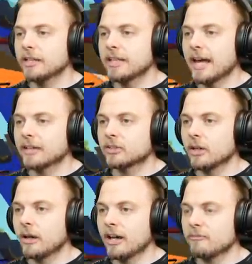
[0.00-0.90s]
yeah,
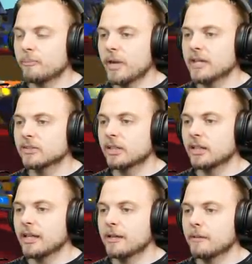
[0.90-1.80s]
so I've
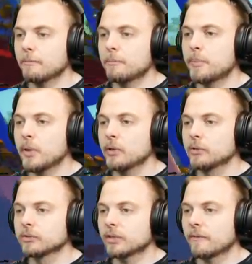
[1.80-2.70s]
basically
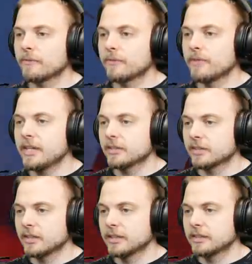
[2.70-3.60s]
built
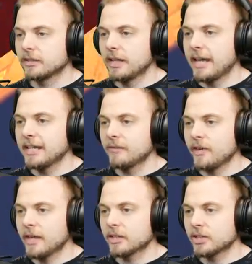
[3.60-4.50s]
this little
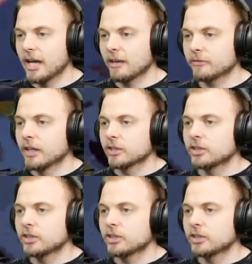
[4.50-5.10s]
elevator shaft.